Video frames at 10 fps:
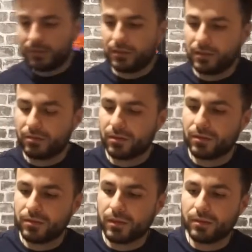You see Four
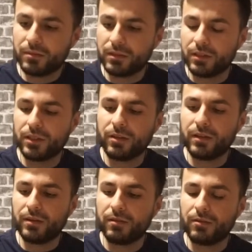of Cups, the
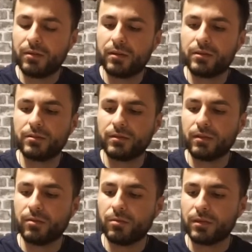Chariot in reverse,
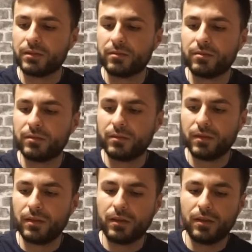Five of Wands in
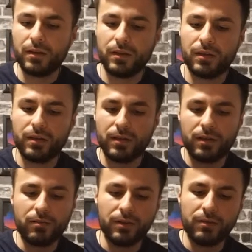
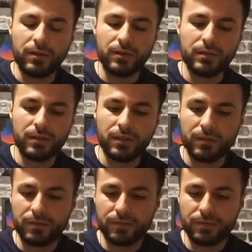reverse here.